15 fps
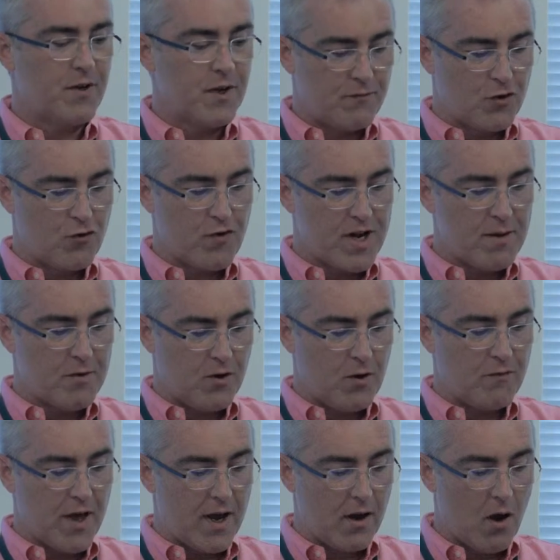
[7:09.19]
of agreement
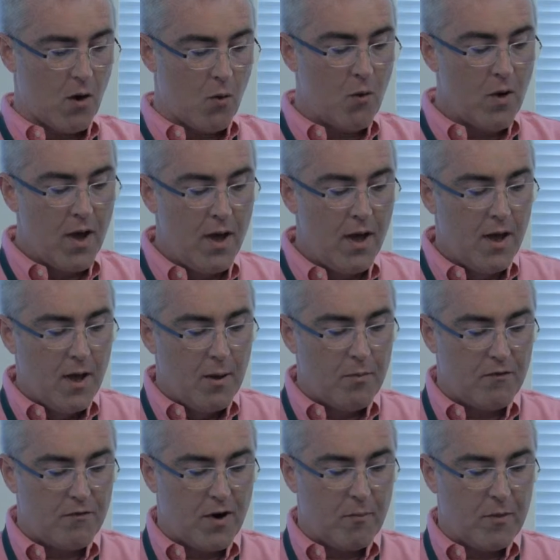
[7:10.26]
of that goal,
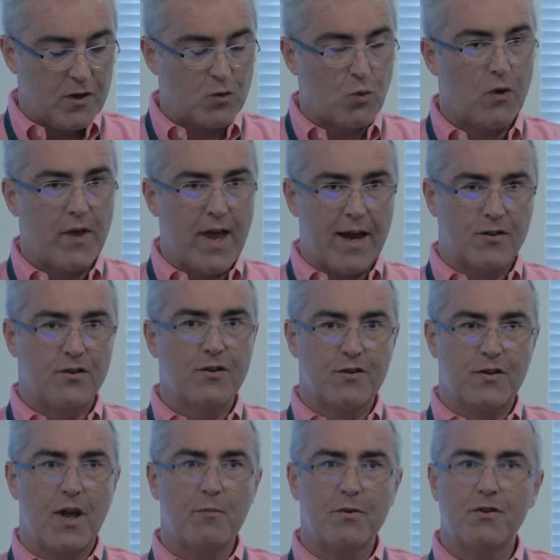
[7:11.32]
but very much what the action
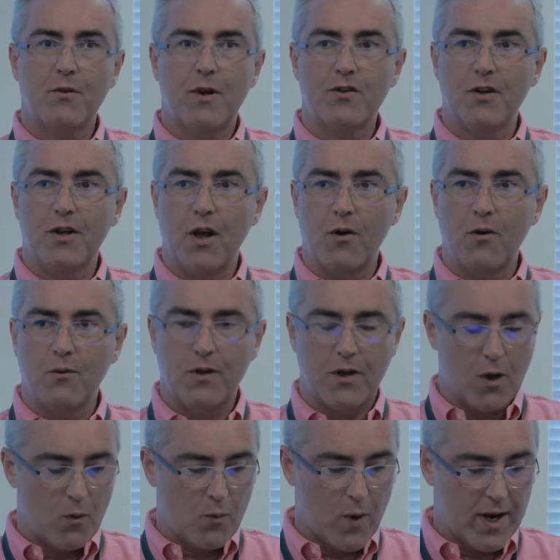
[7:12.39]
steps to actually
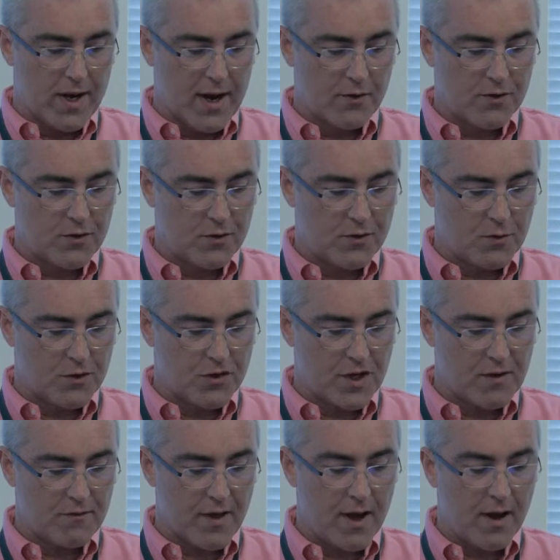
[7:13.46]
go away now to
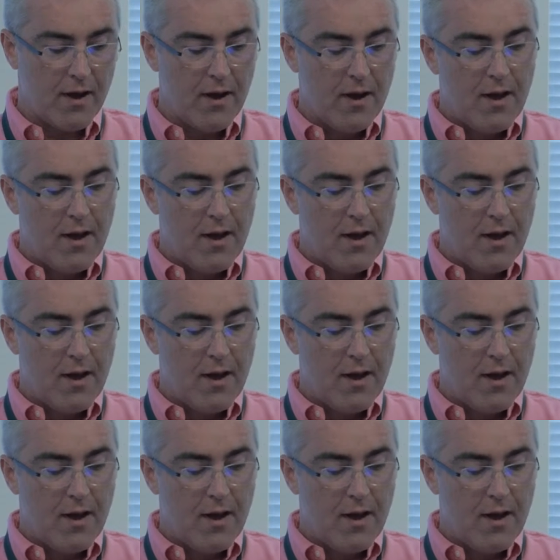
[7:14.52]
achieve that.